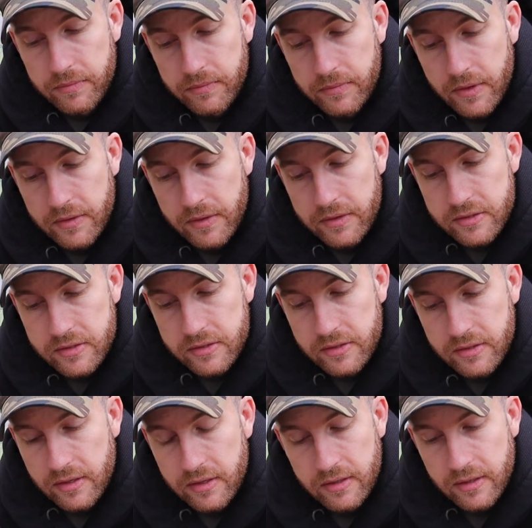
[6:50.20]
That
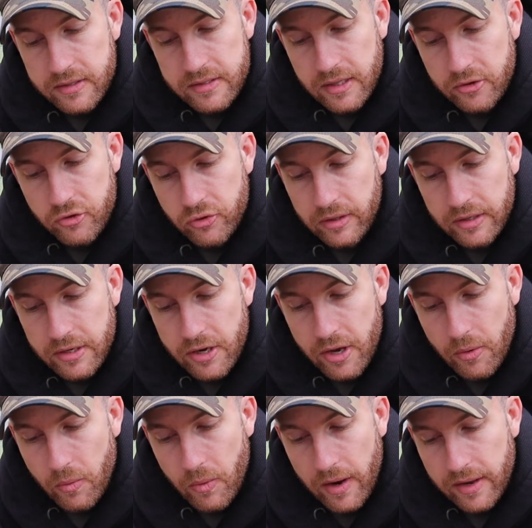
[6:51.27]
there's literally
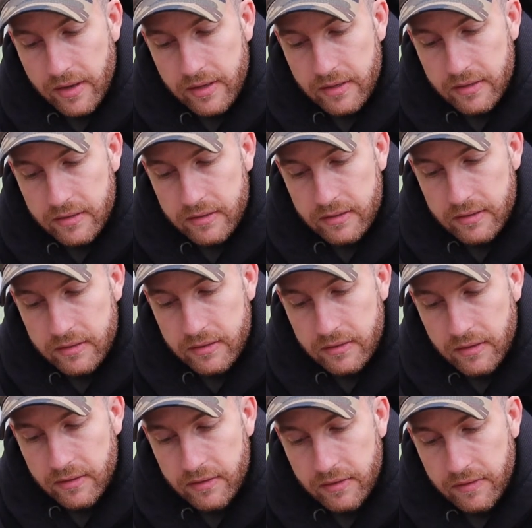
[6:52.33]
no way
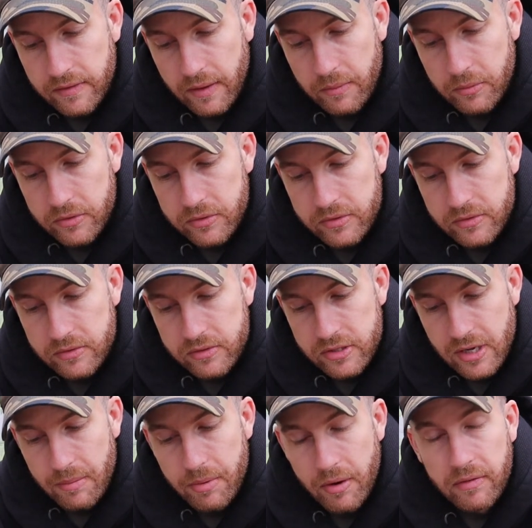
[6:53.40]
that would
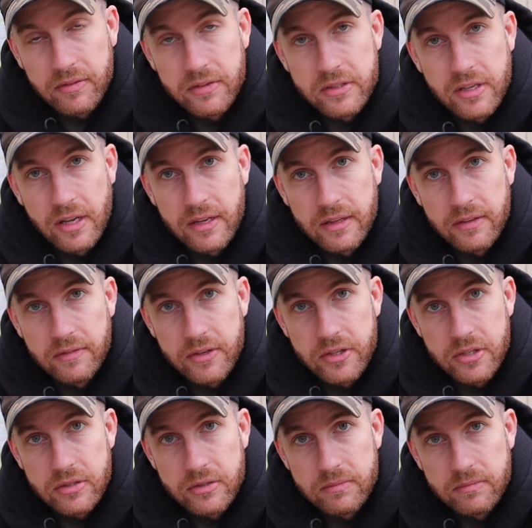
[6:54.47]
snap off and stay in the
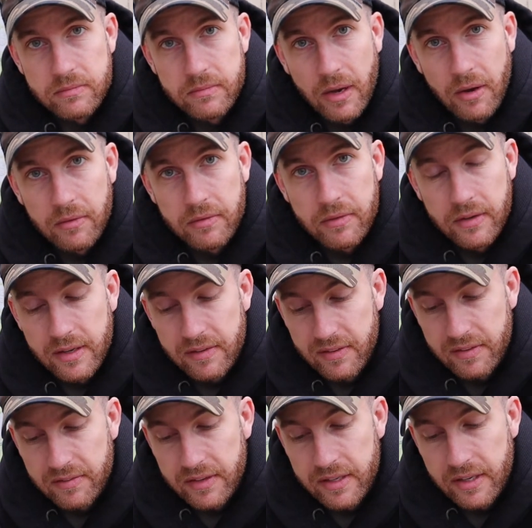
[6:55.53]
fish's mouth, and even
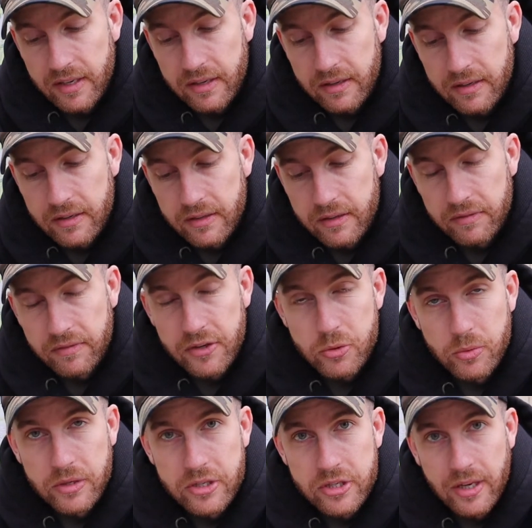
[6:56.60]
if it did, the fish
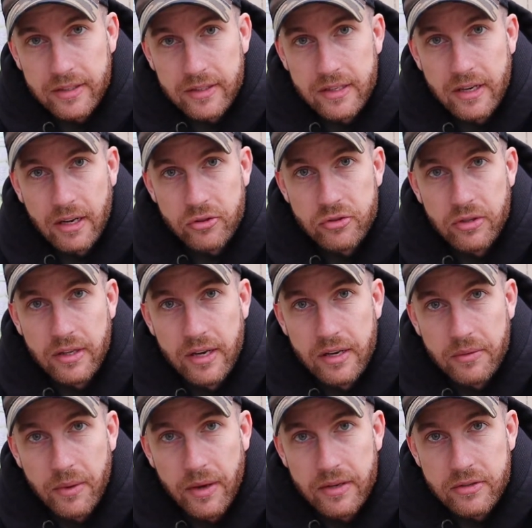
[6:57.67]
would eject it naturally
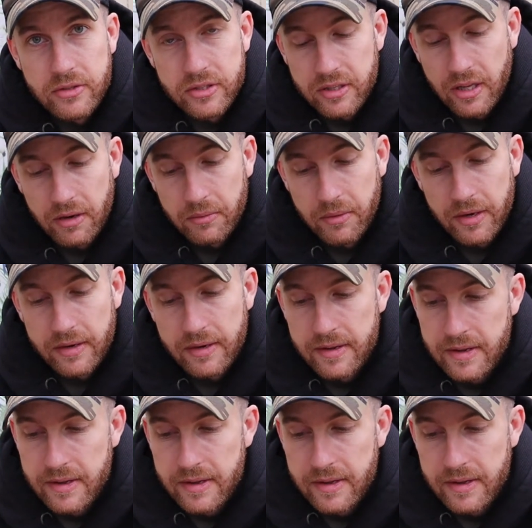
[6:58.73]
anyway, just like when